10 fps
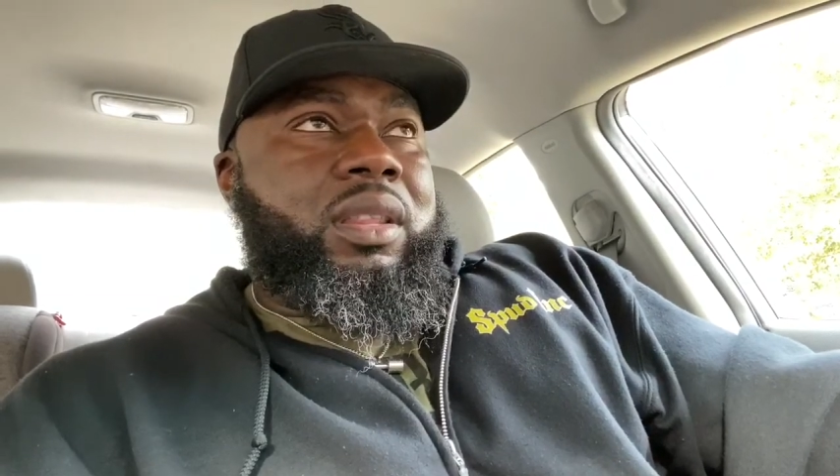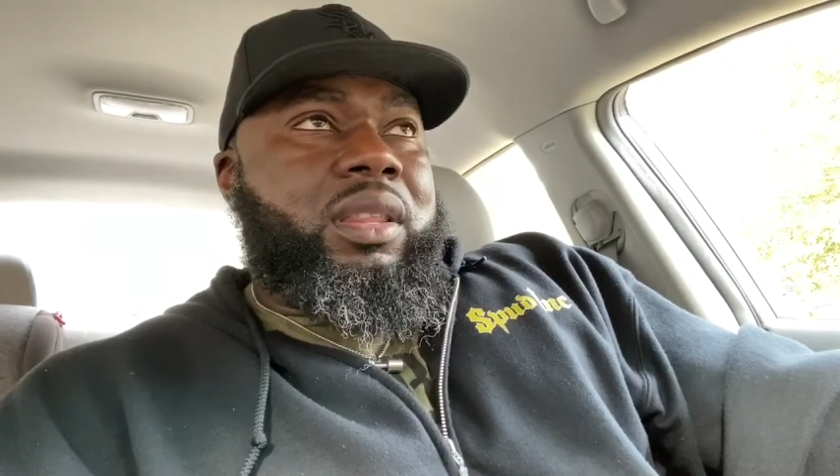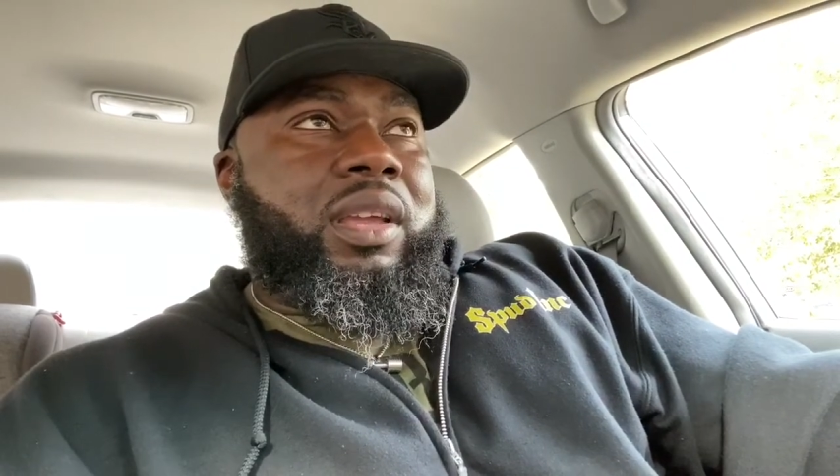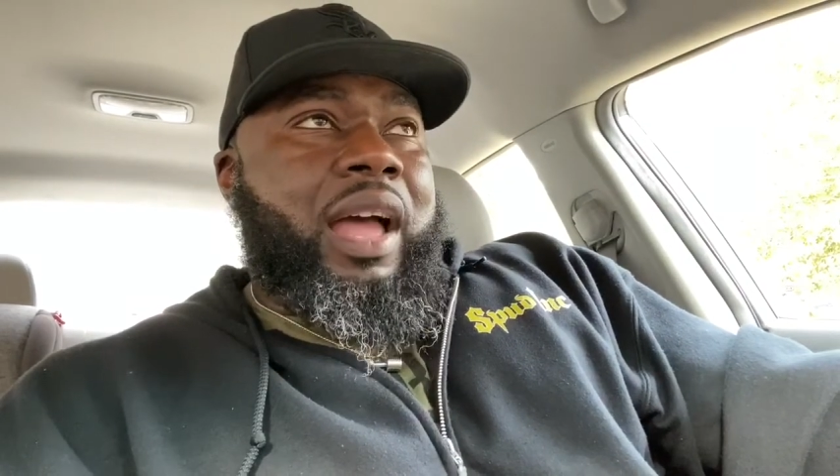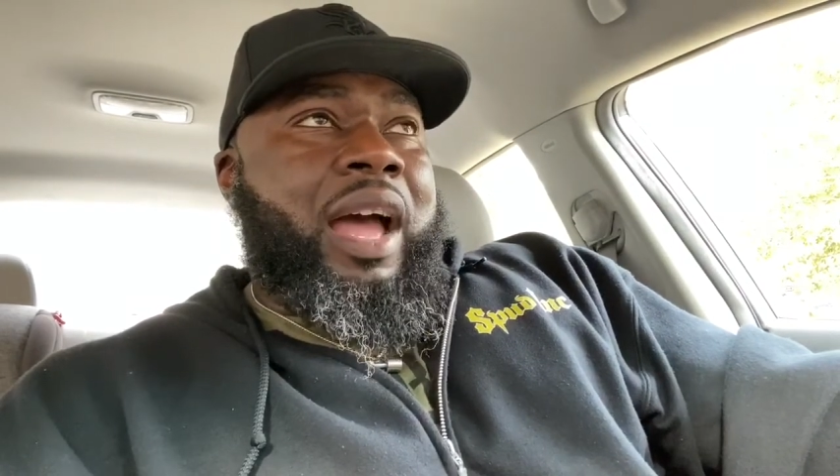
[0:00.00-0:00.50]

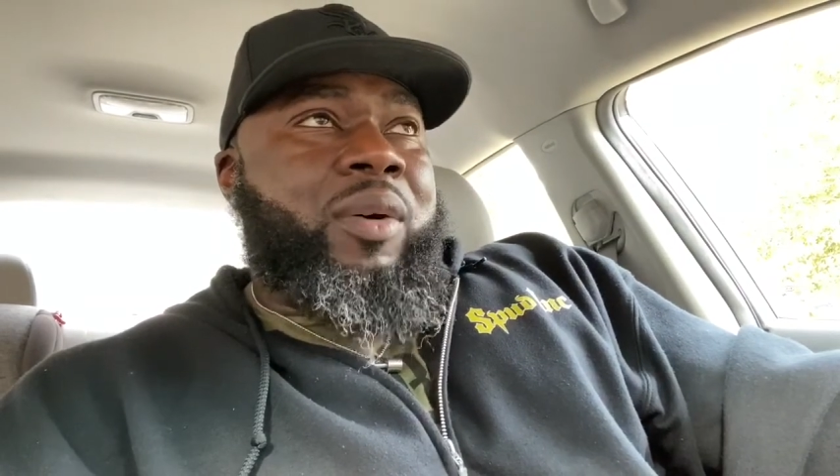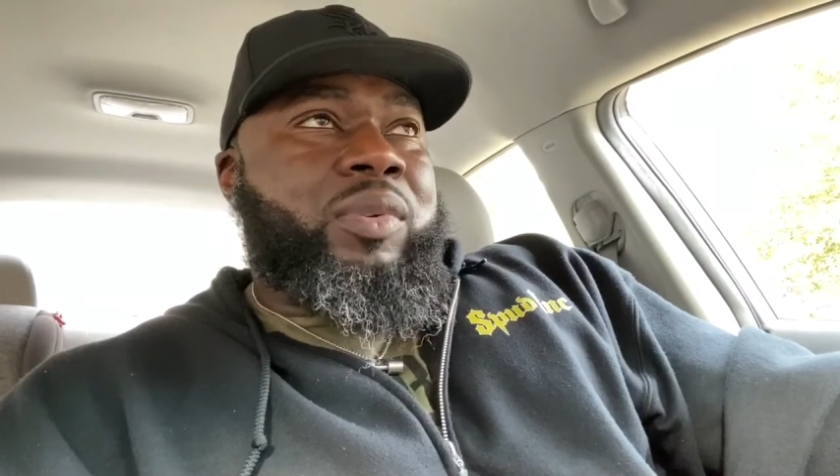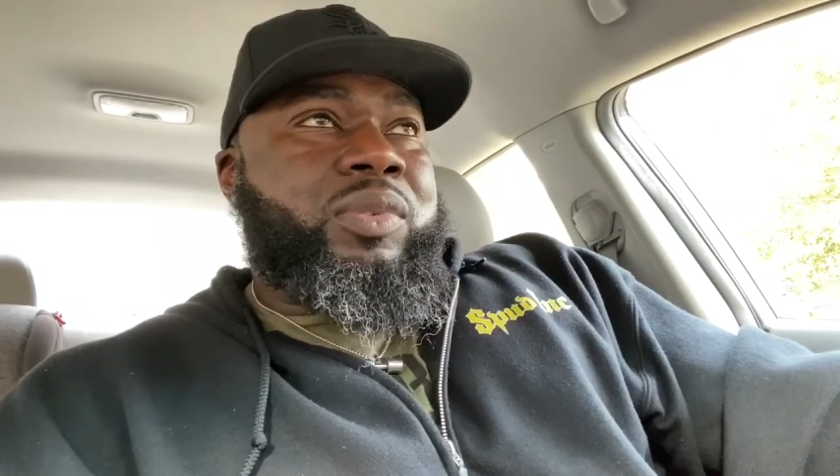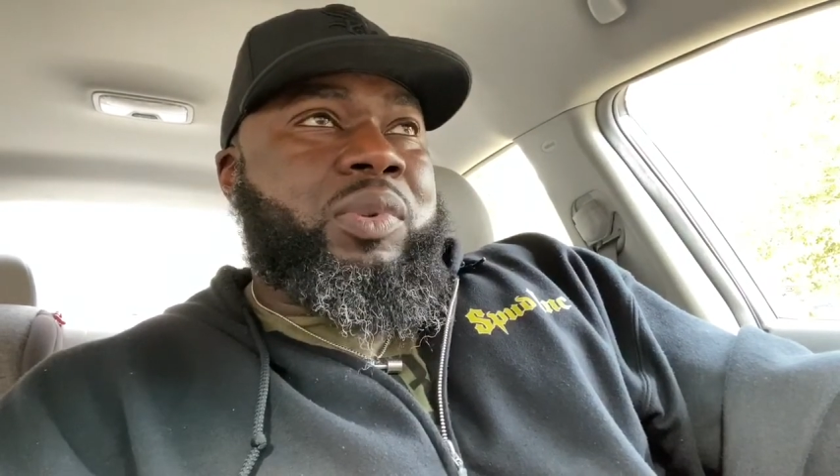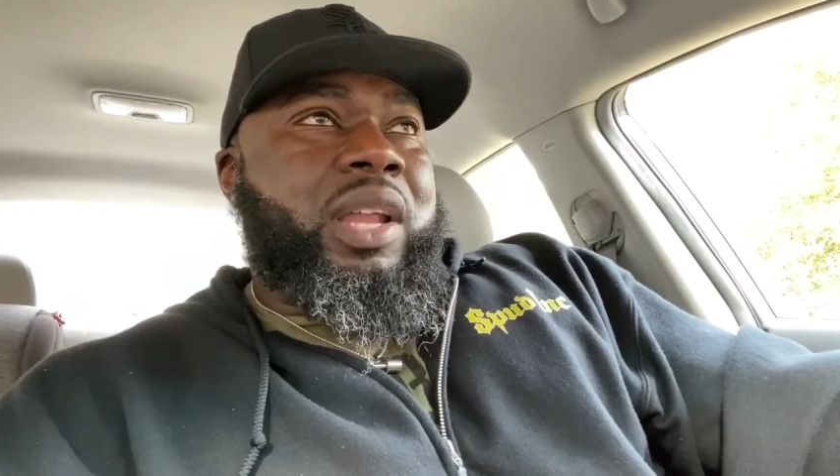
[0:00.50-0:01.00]
the
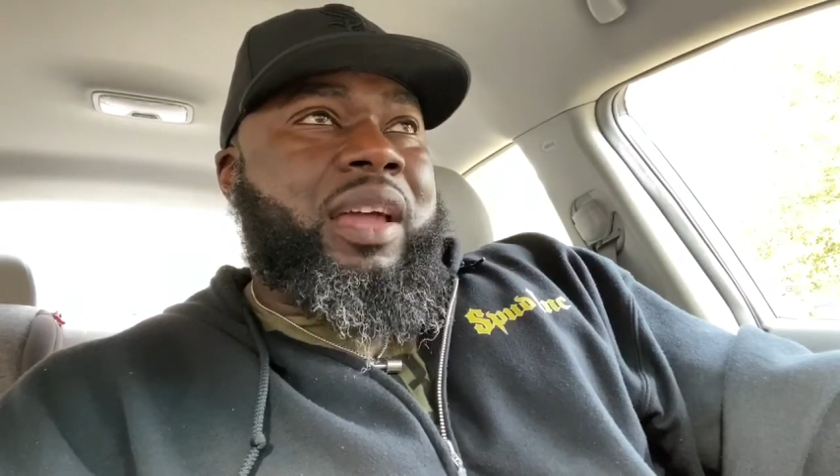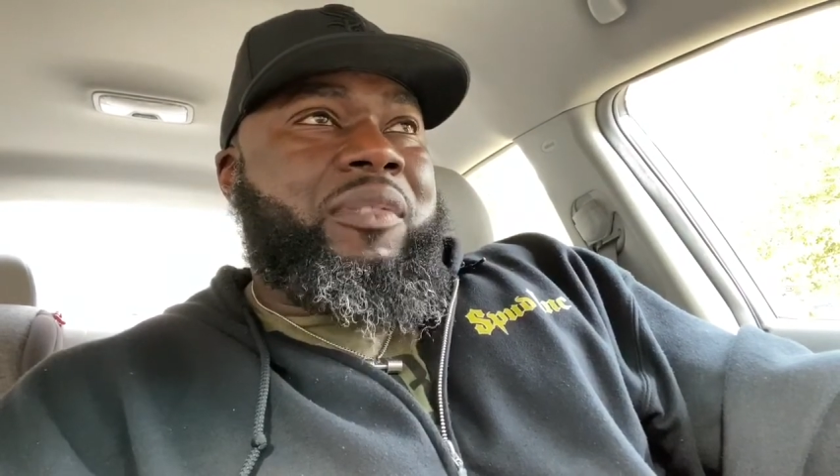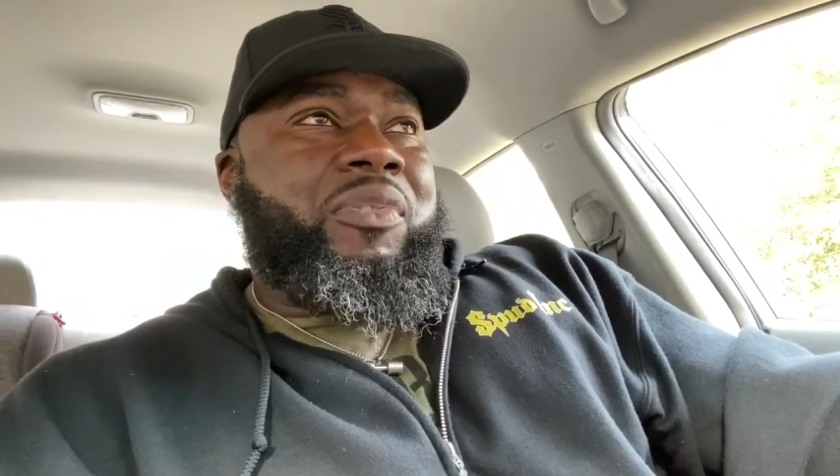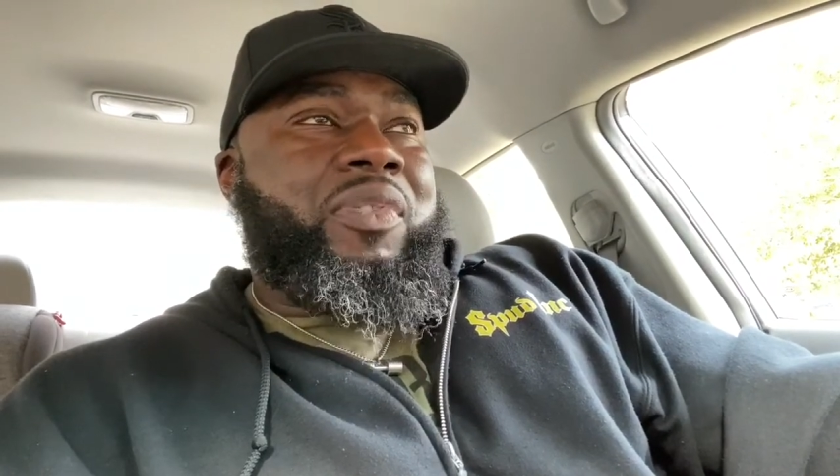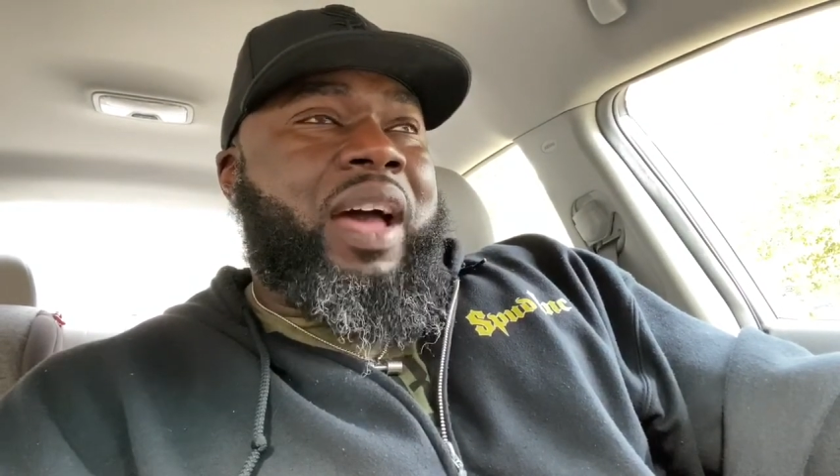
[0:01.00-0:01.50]
hours were
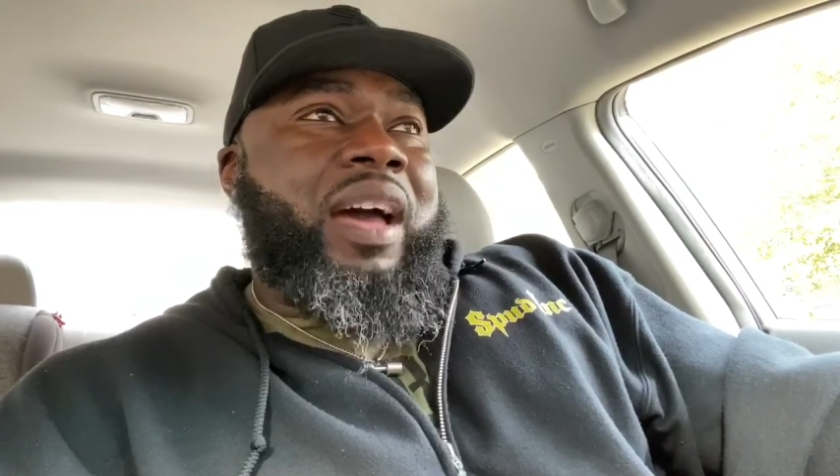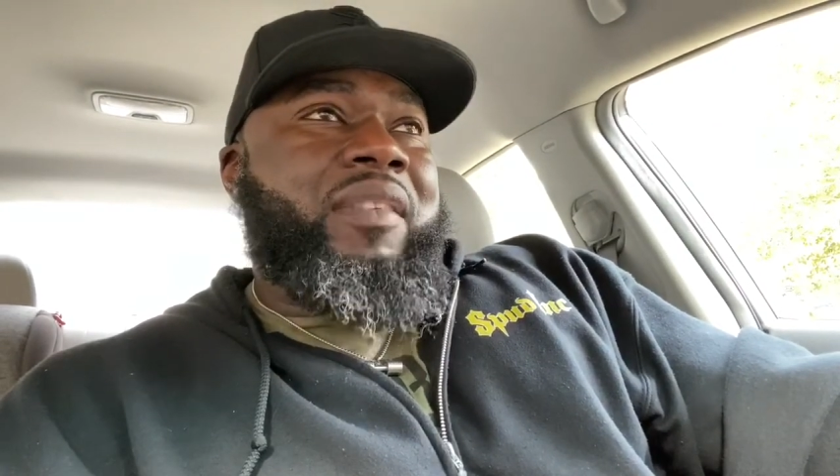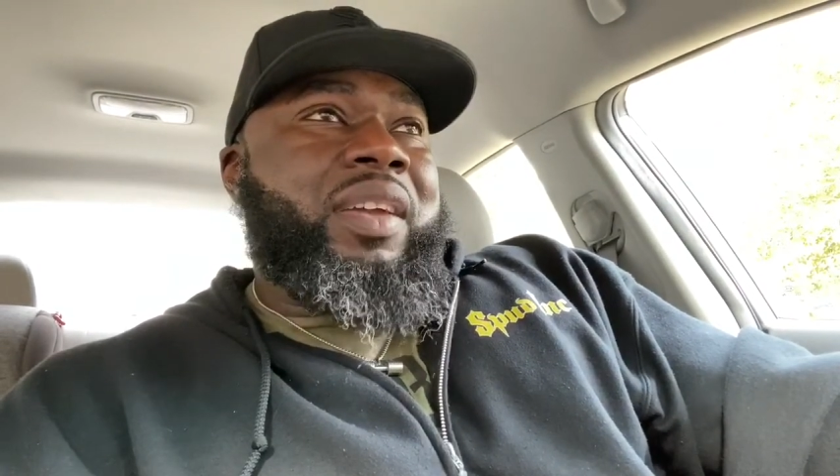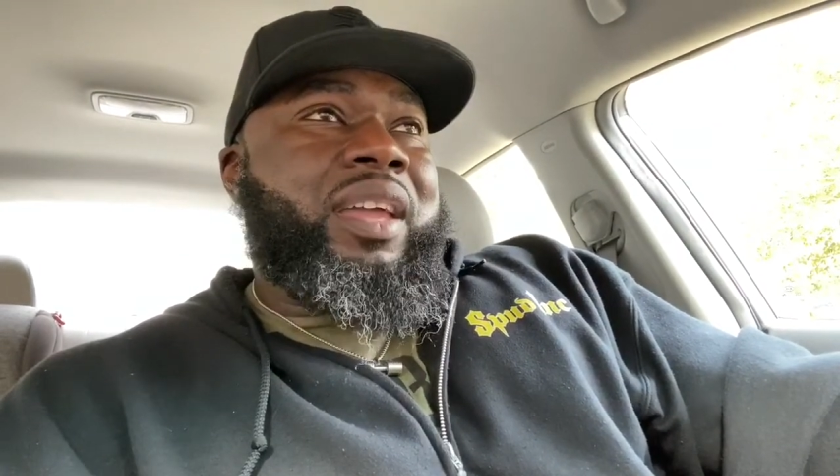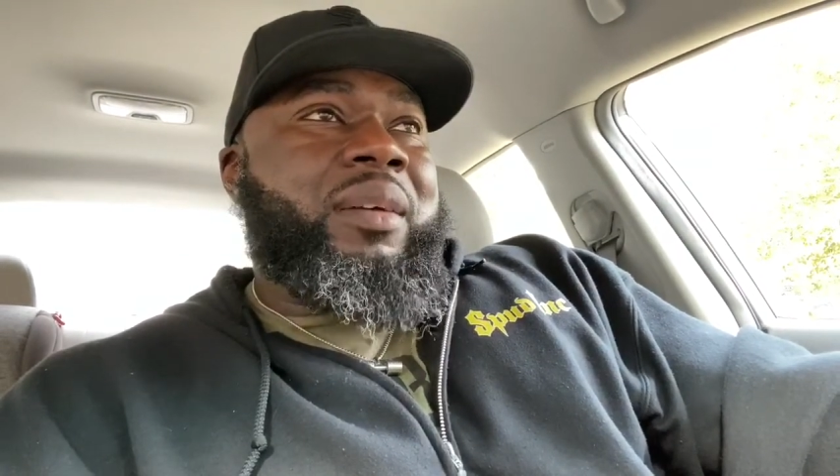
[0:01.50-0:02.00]
like
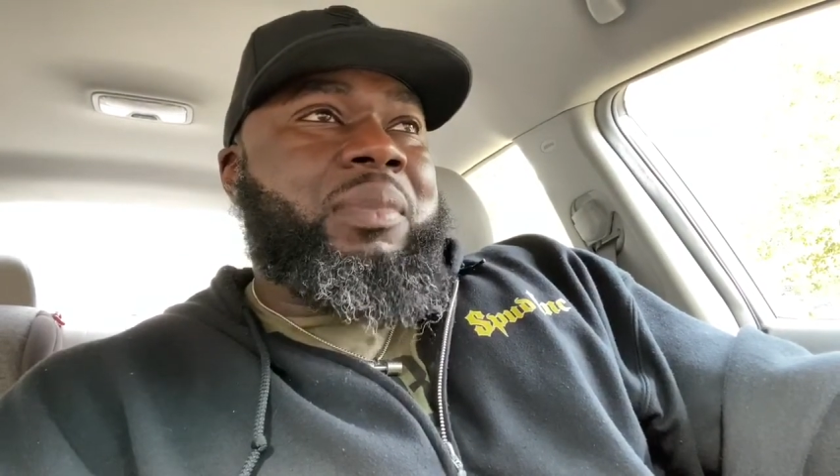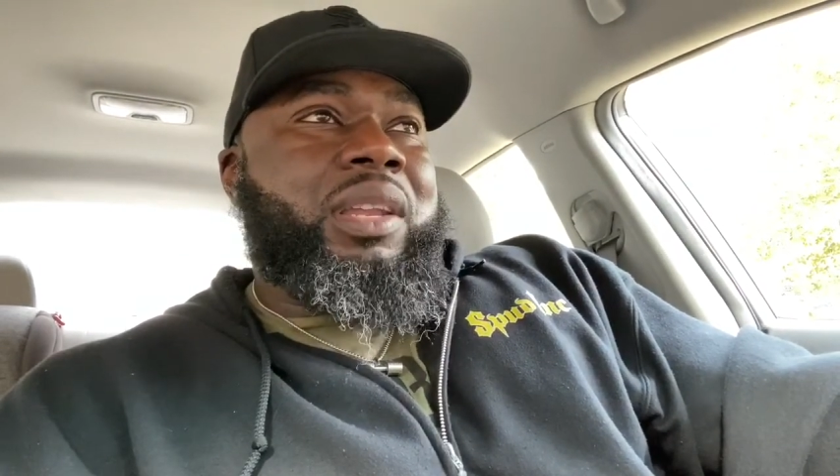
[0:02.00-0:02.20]
5 a.m.